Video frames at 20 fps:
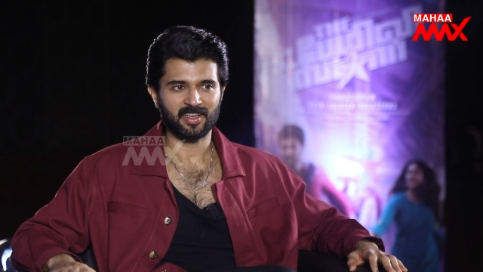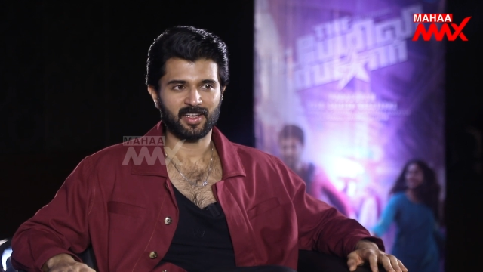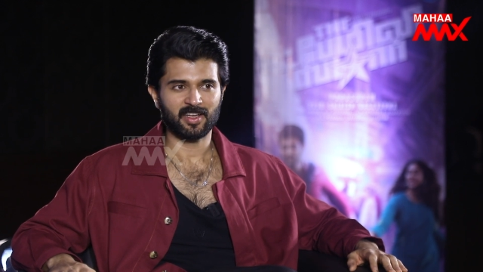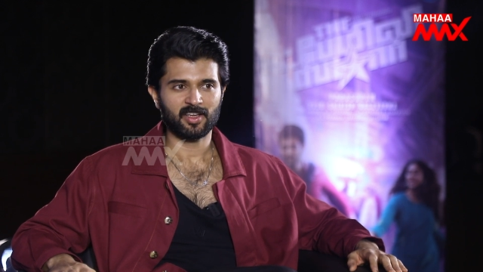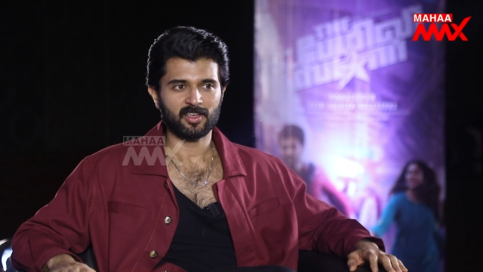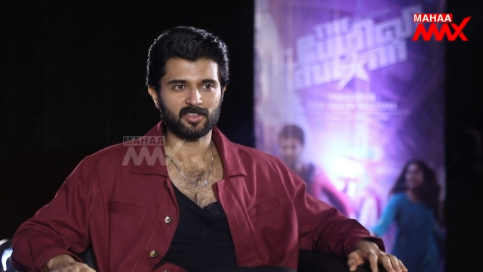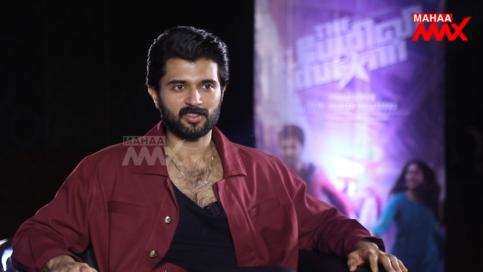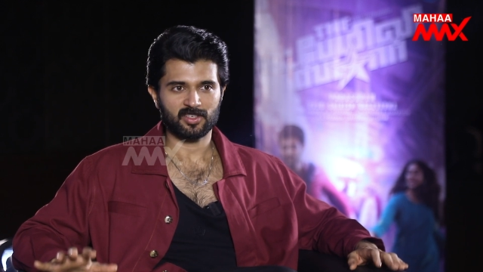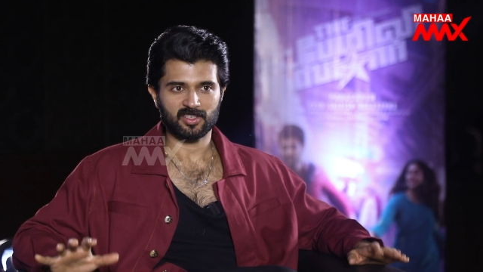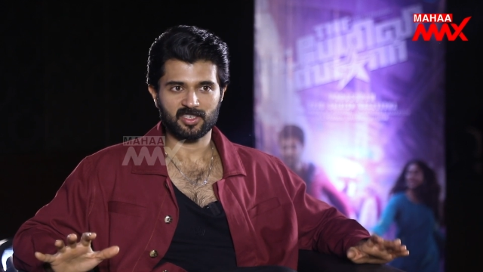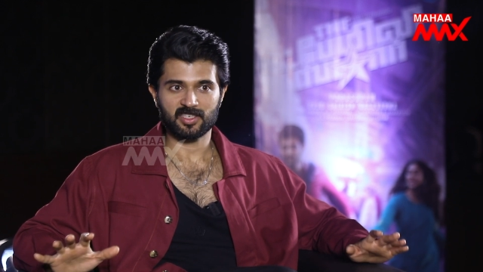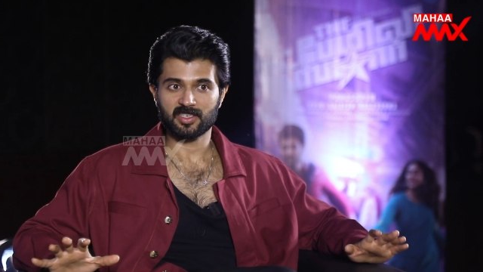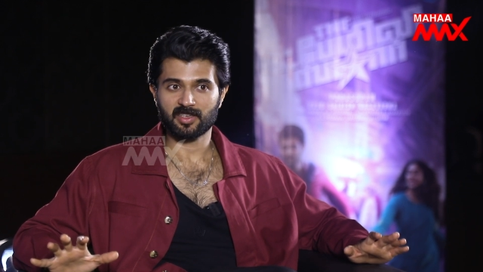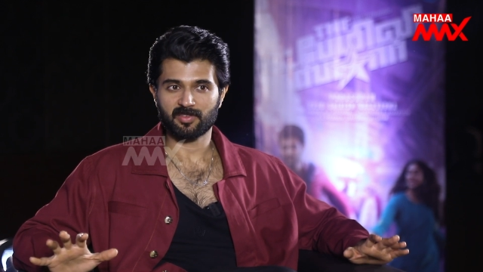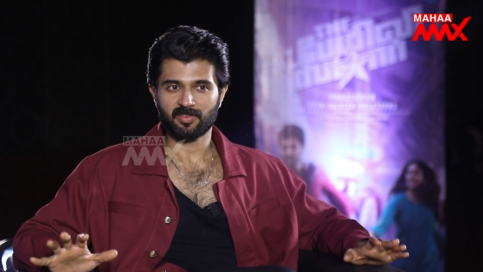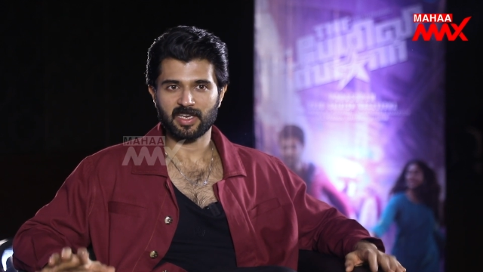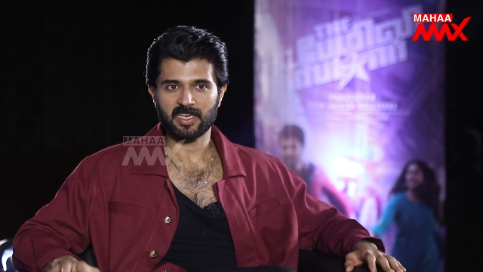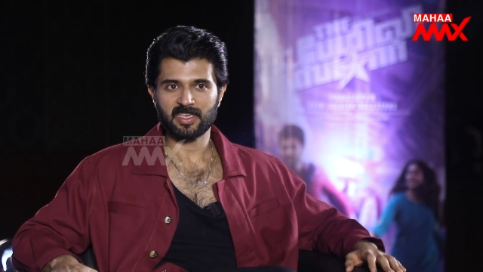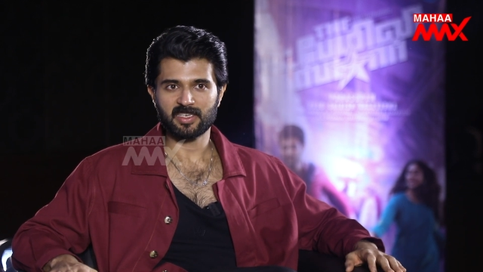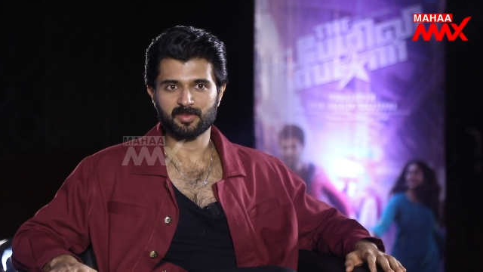Mm-hmm. So she's
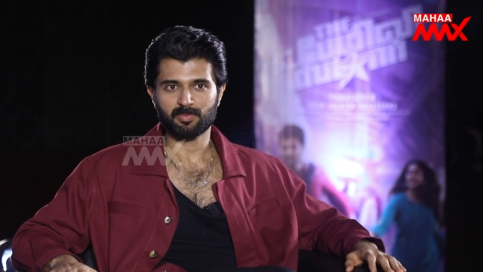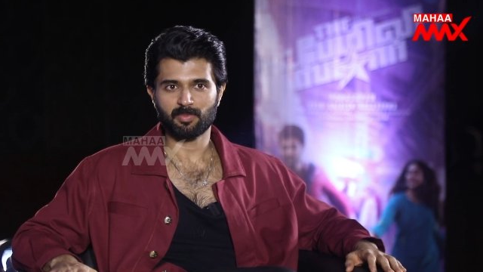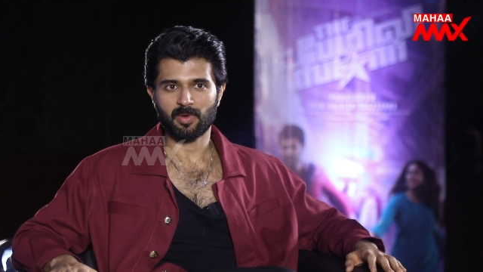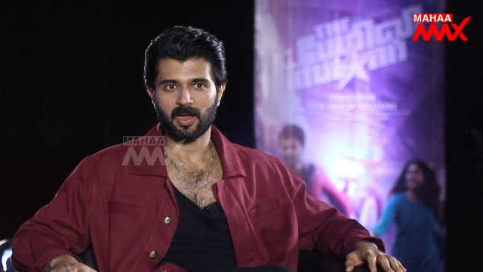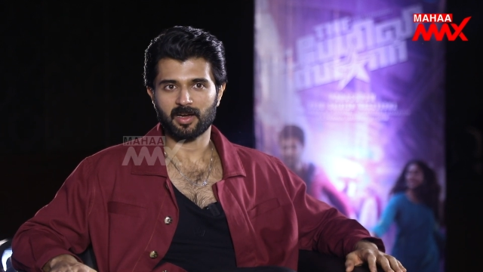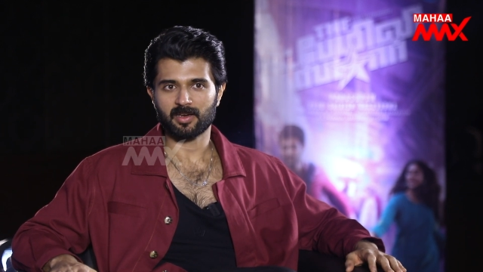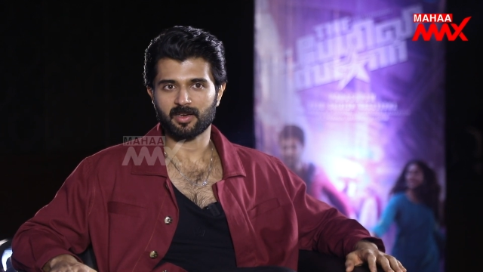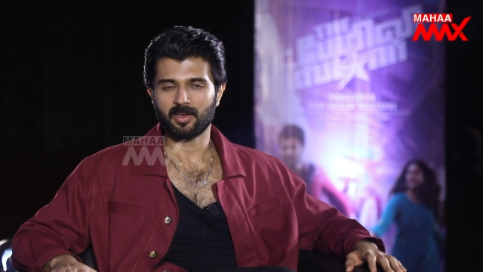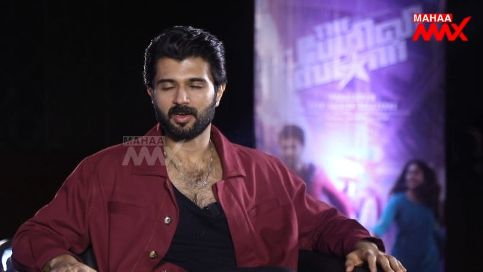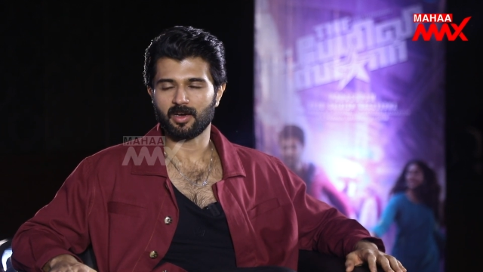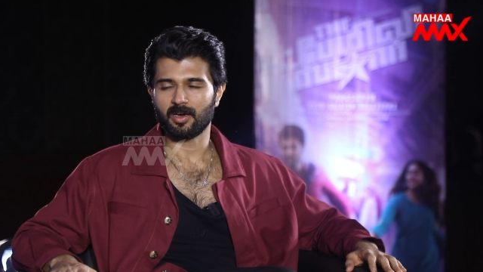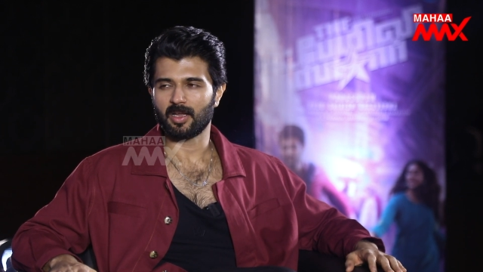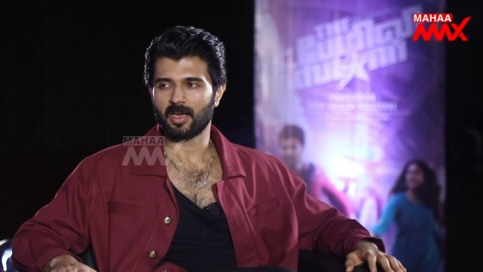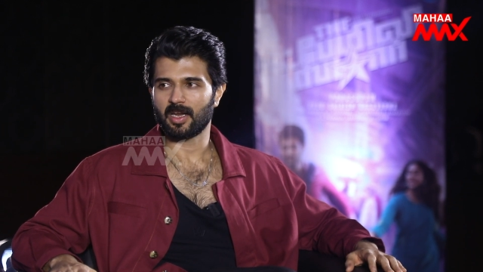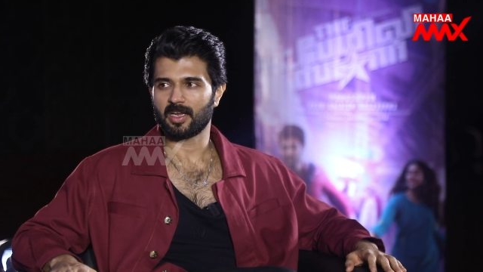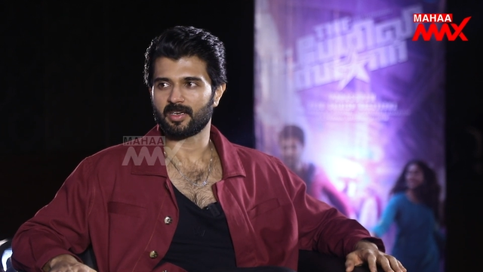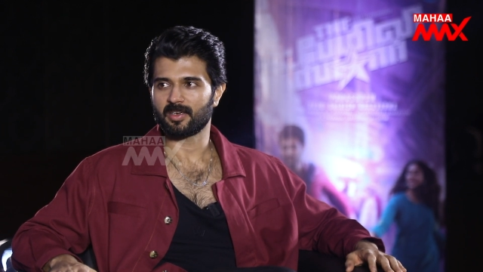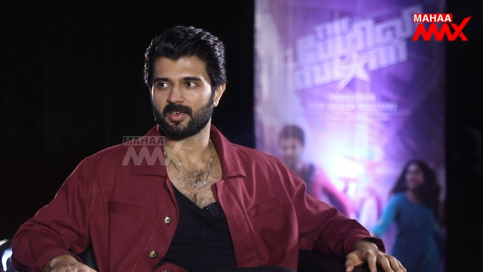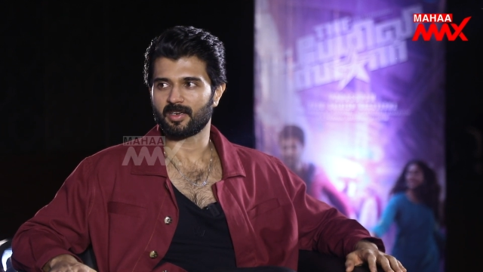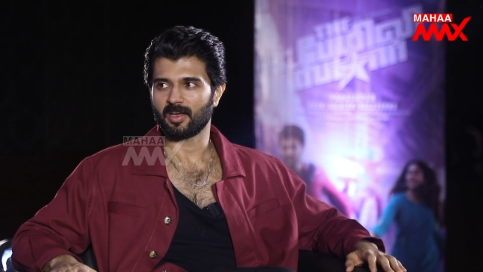a very smart
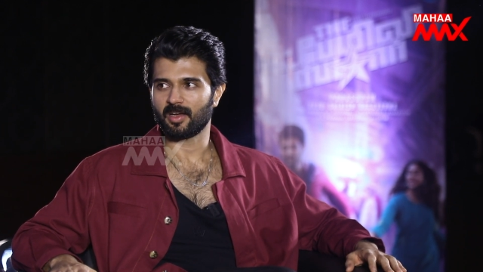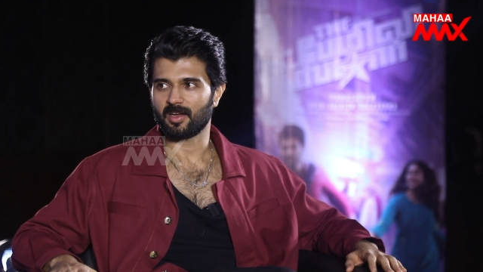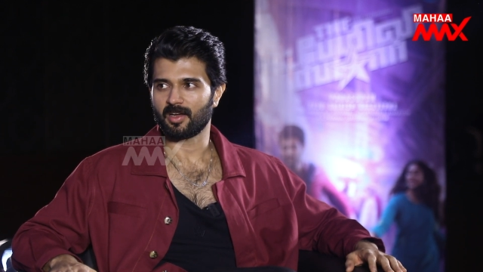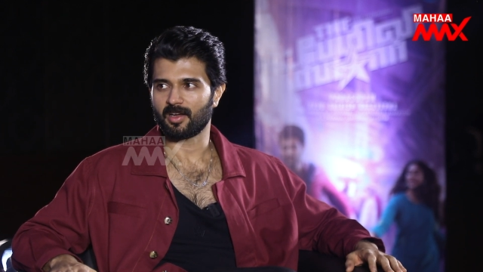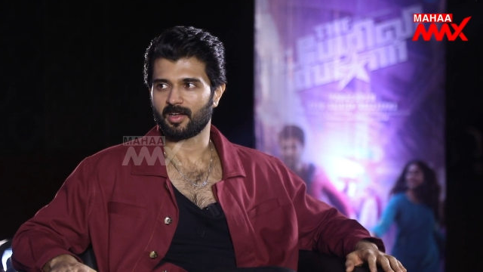girl and